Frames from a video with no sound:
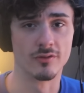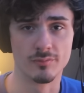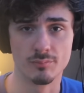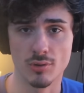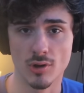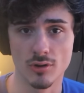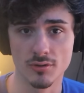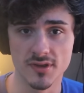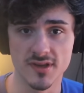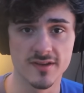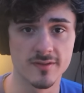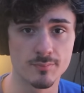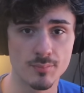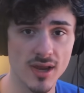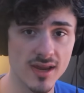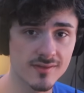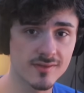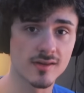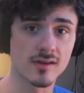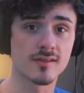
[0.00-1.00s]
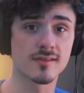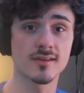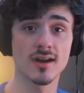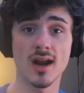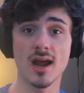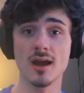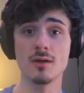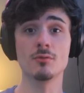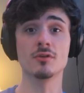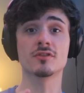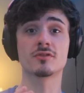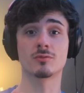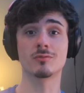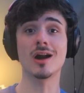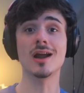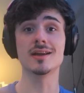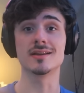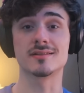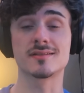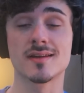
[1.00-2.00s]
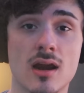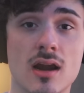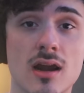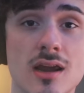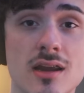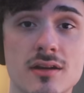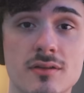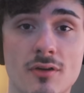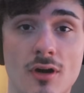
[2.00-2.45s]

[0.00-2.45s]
of Baldi's Basics, and I was right. And